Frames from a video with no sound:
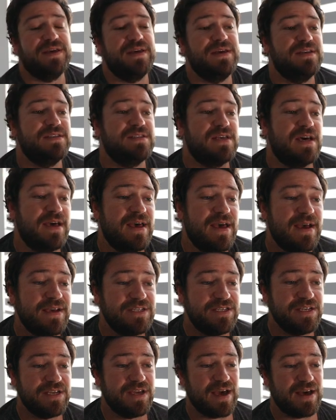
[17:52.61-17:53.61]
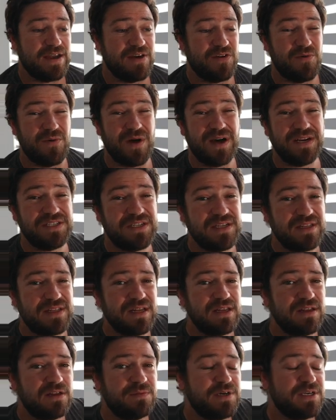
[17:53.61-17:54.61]
is I actually kind of rushed it a
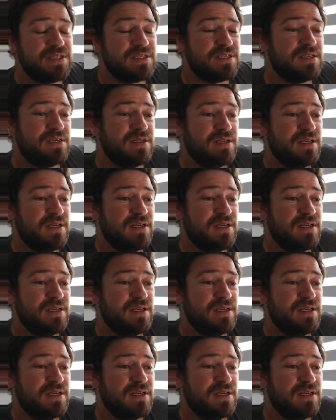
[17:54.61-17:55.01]
little bit,